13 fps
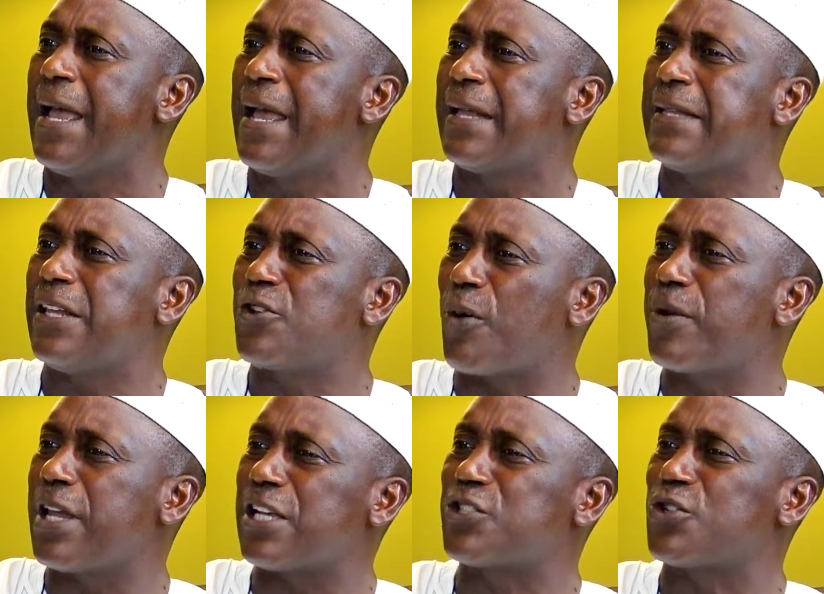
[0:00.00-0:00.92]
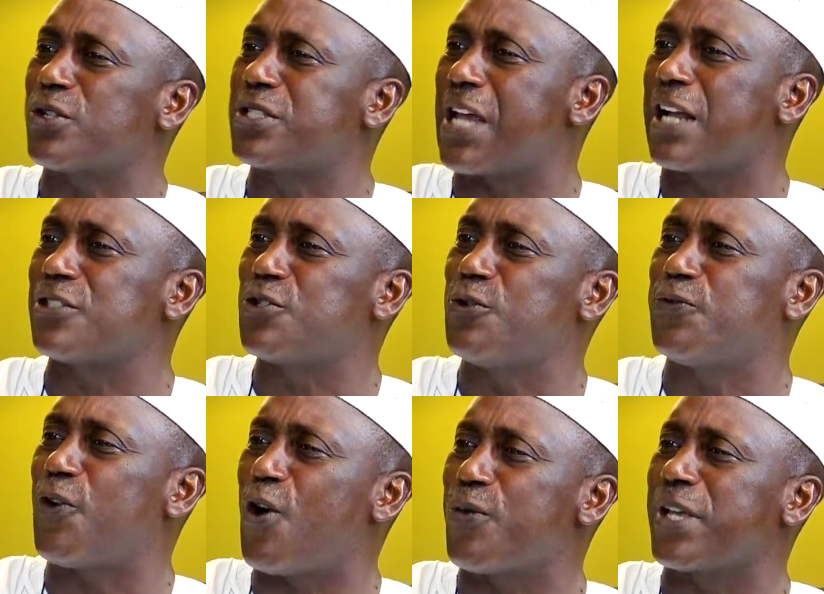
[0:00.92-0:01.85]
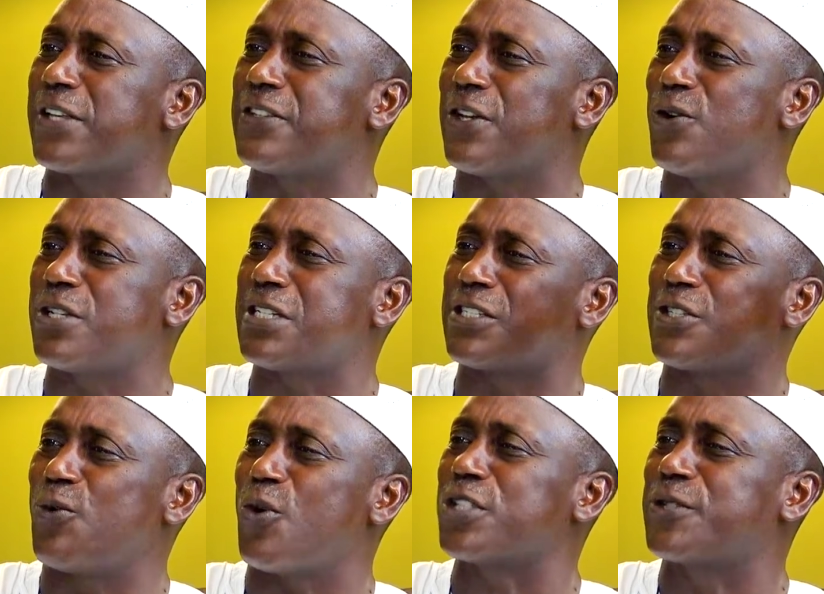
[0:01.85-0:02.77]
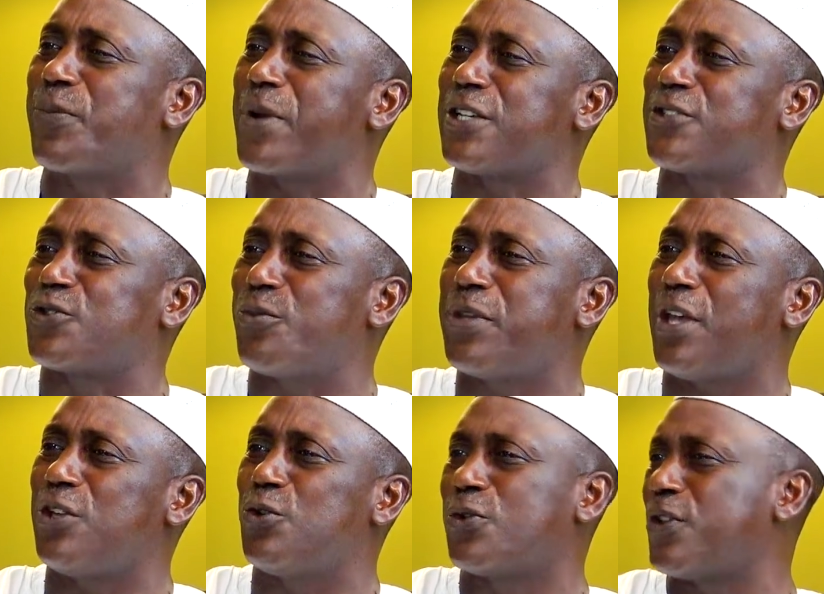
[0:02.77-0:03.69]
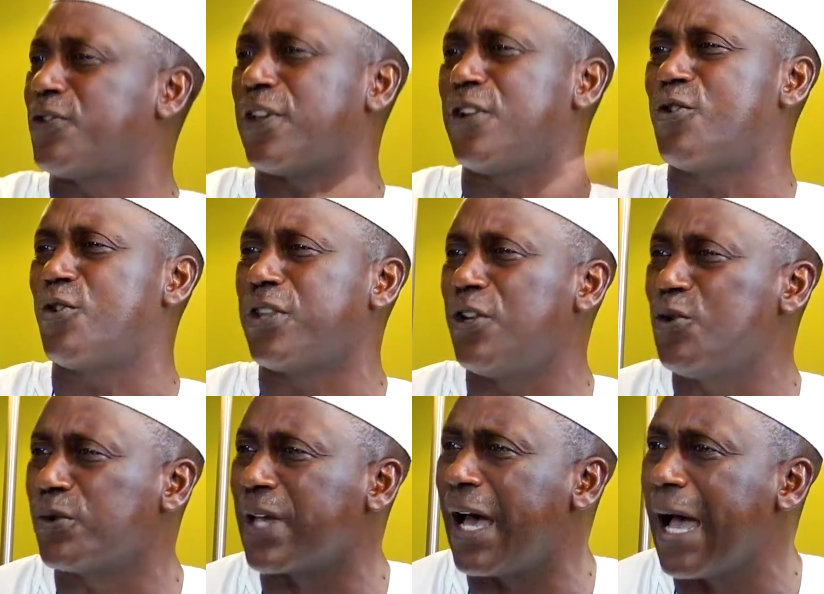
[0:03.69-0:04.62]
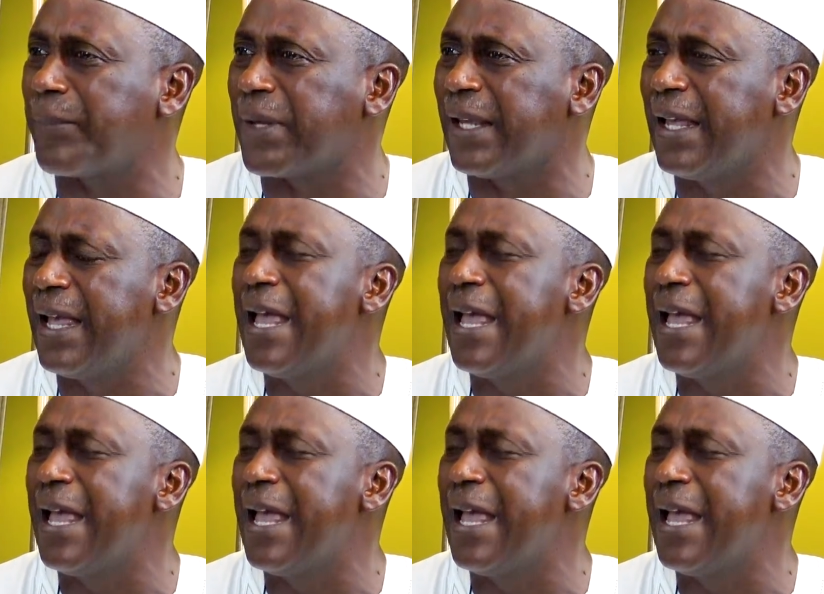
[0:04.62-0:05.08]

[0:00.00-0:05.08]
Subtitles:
The WHO tells you 4 weeks ago, this is the worst place to be a youth. You say, no, the youth are happy.